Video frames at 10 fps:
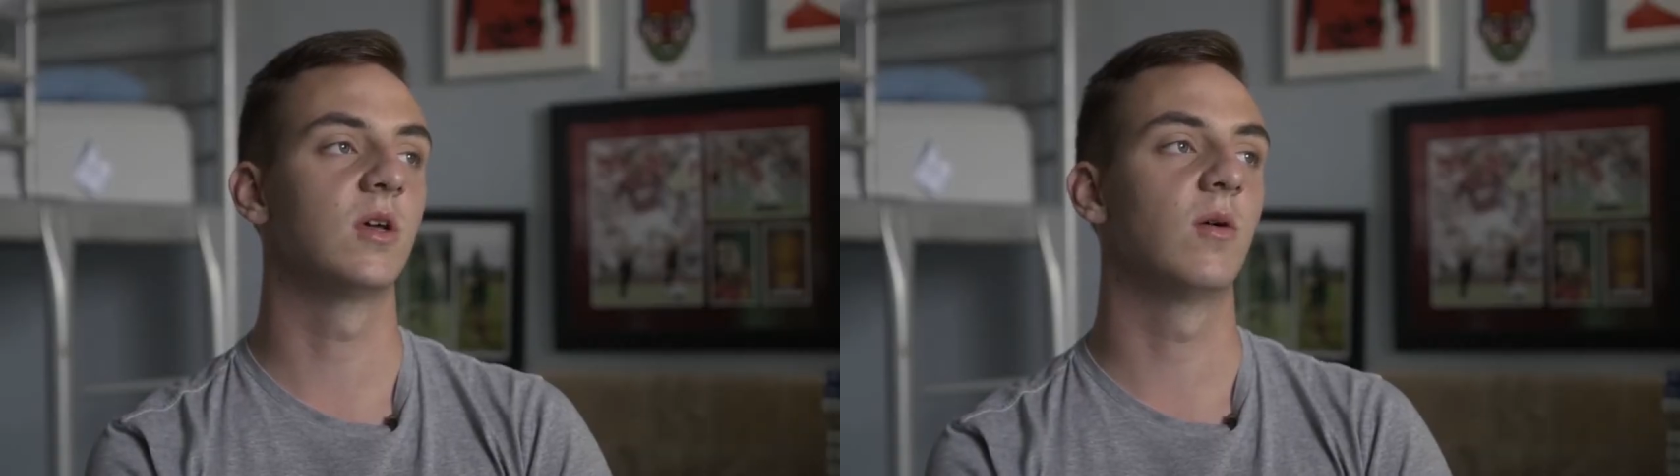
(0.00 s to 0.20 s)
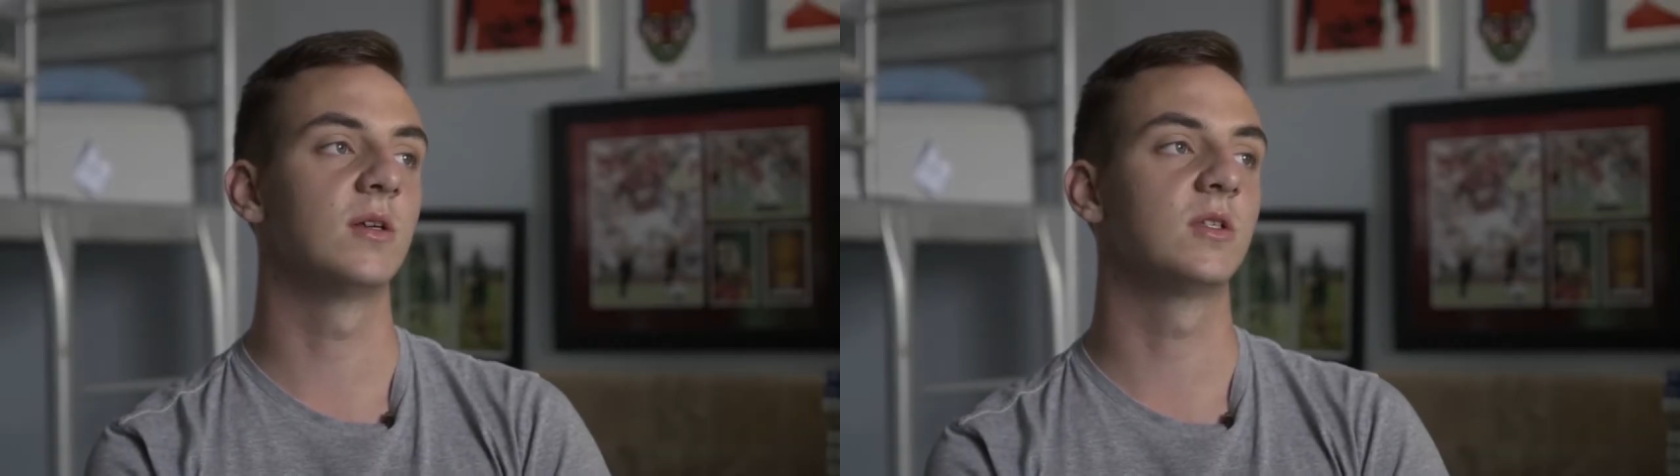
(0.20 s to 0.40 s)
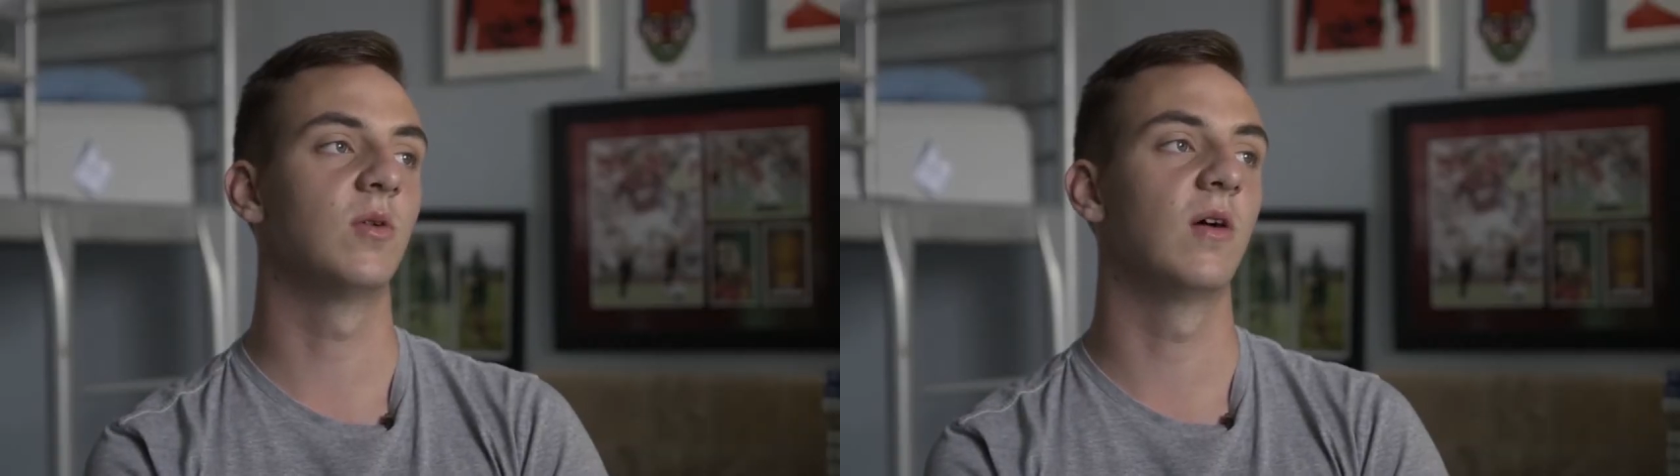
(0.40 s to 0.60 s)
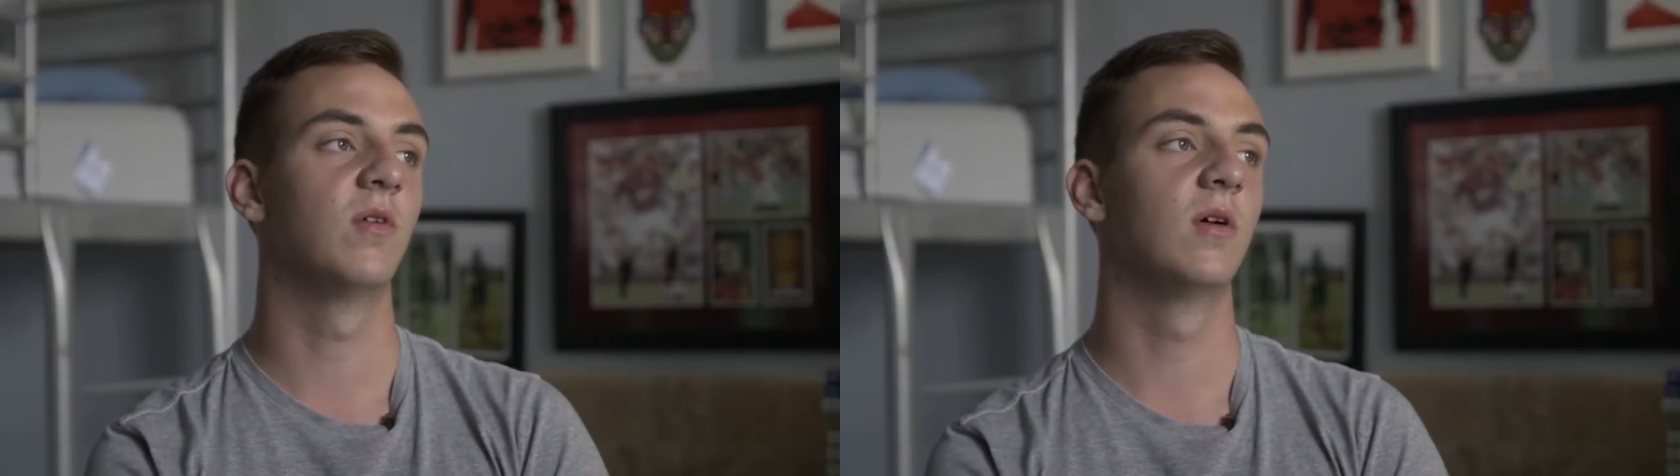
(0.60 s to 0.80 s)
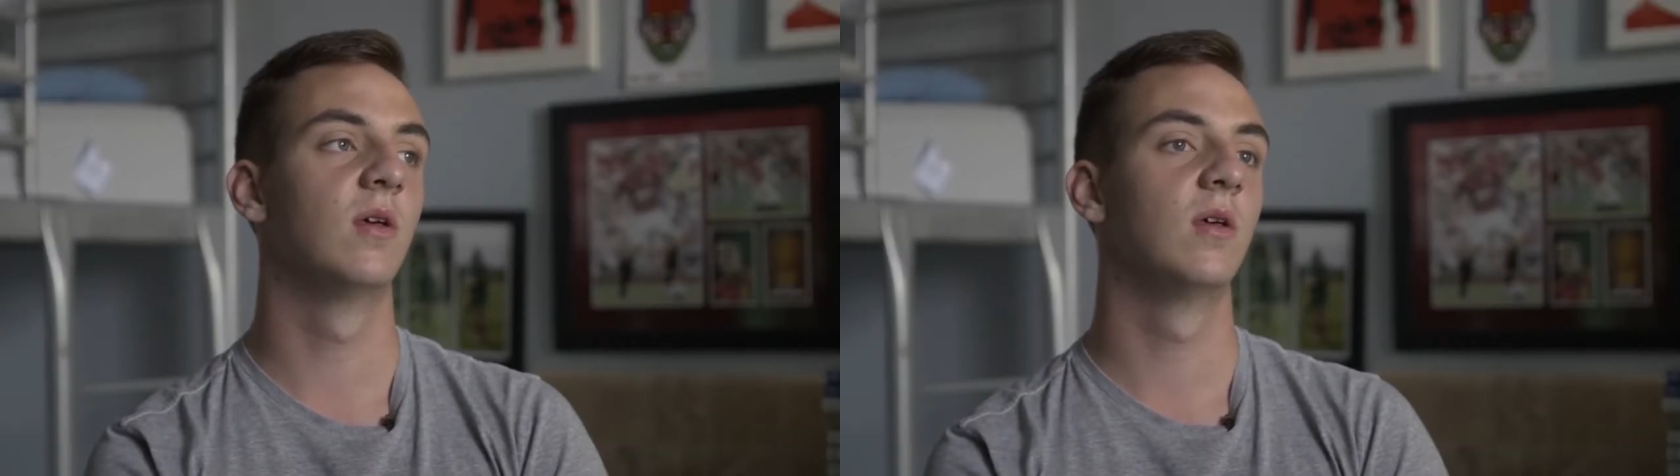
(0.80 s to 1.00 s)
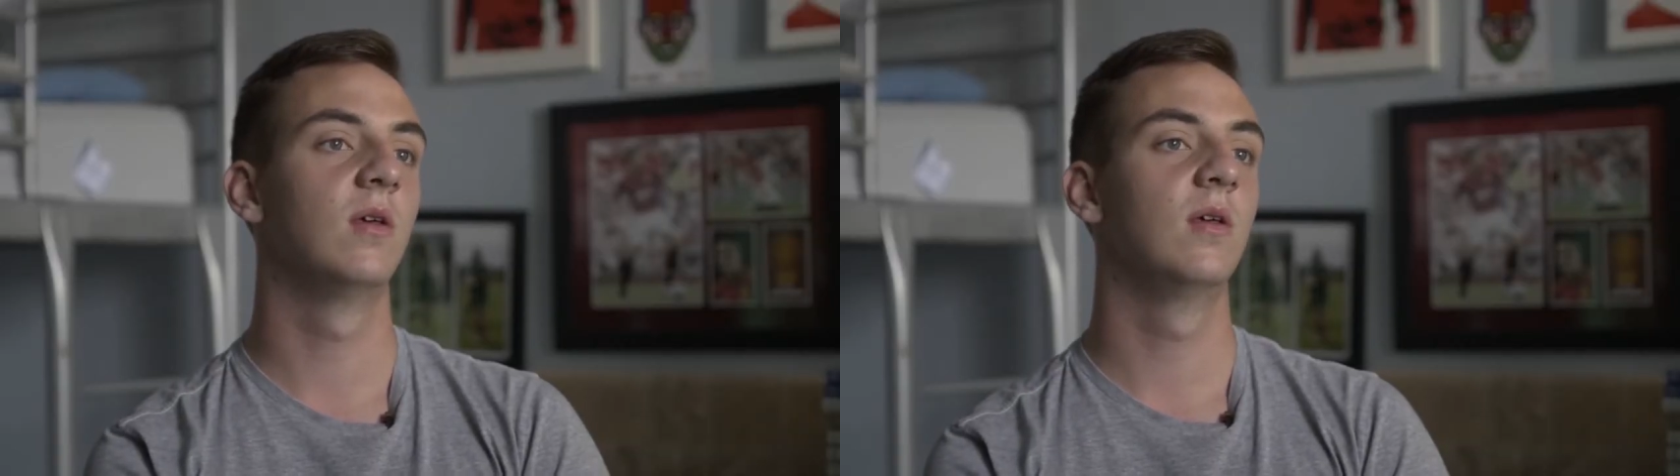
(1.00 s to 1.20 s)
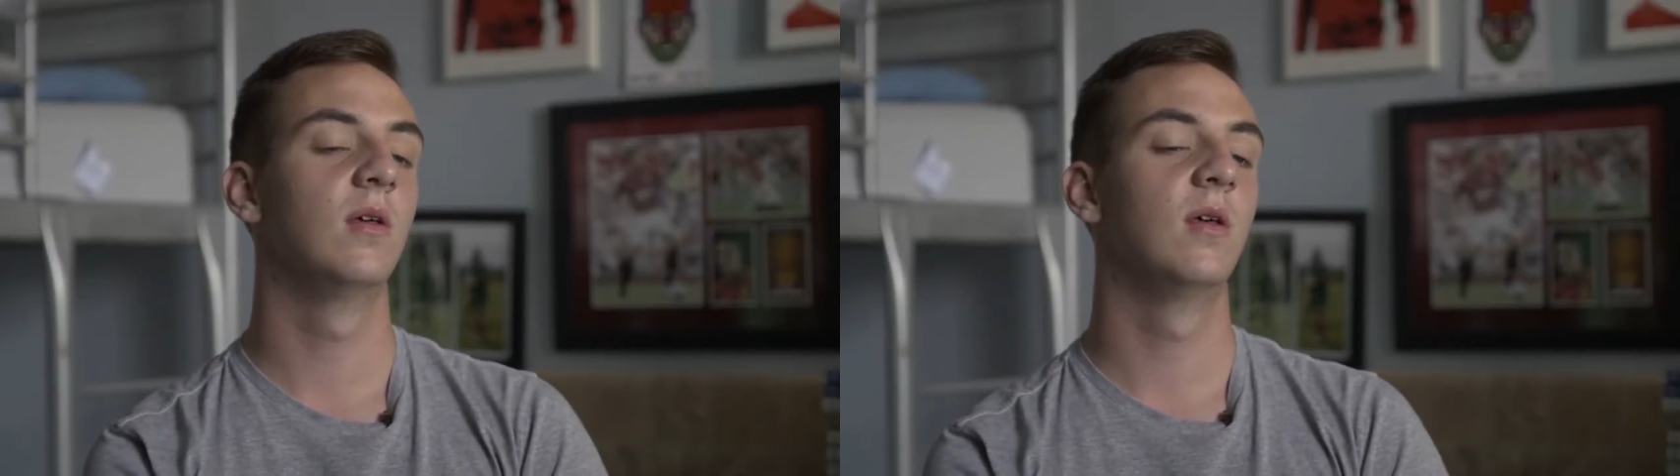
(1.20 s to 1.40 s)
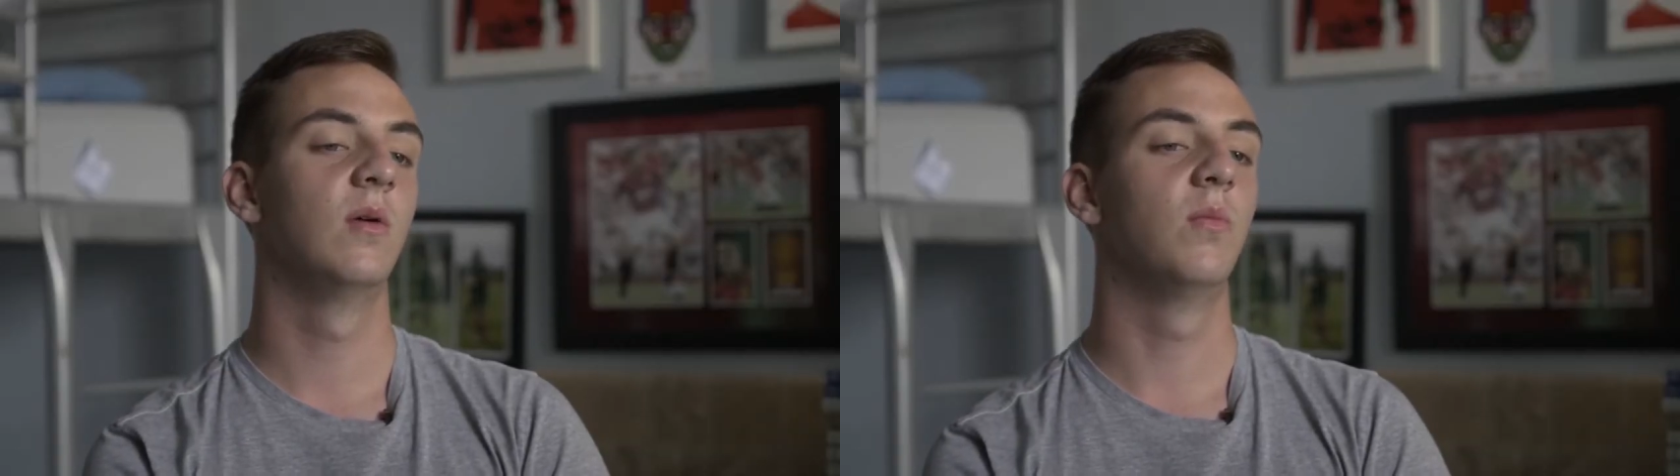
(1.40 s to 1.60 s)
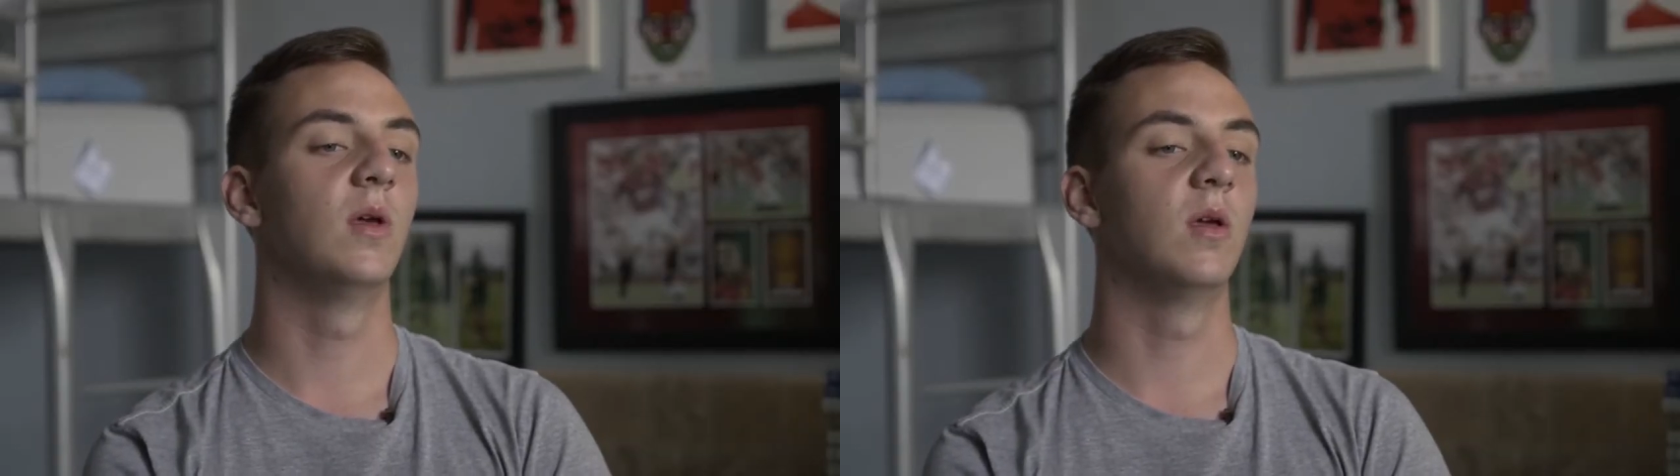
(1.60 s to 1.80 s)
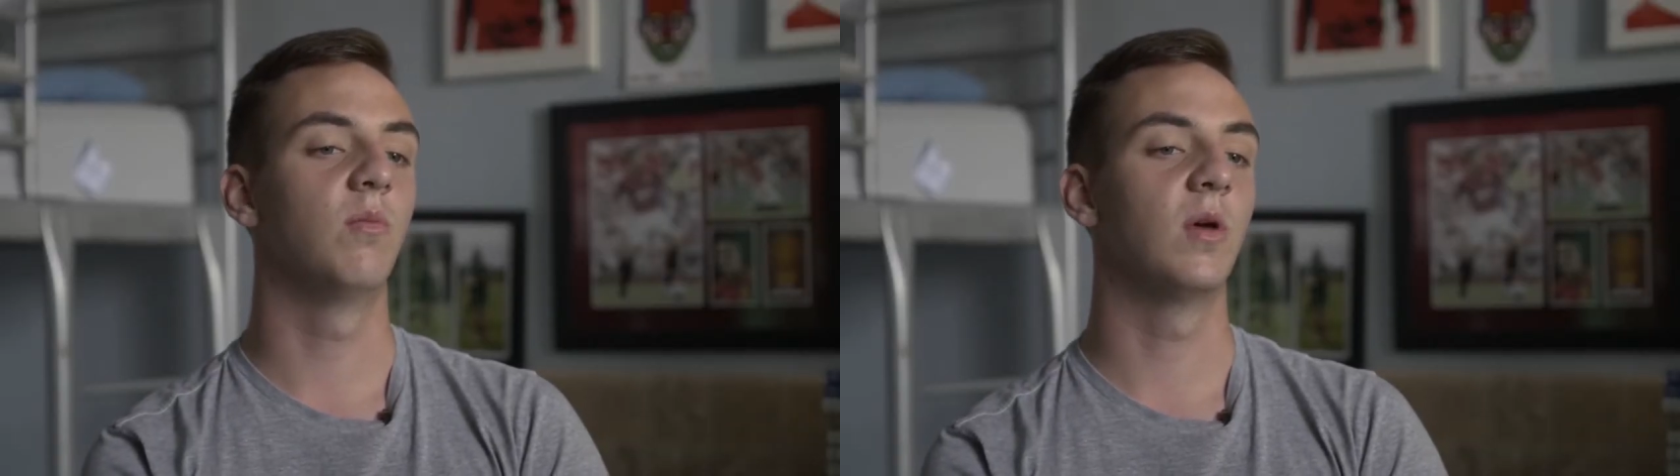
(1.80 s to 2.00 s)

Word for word: I was to ever being